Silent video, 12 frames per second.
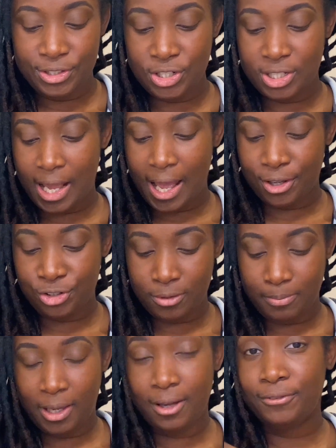just an extra
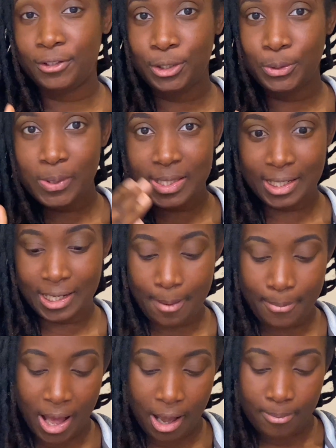pair of clothes in their
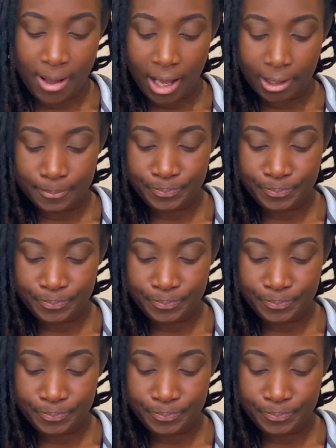backpack.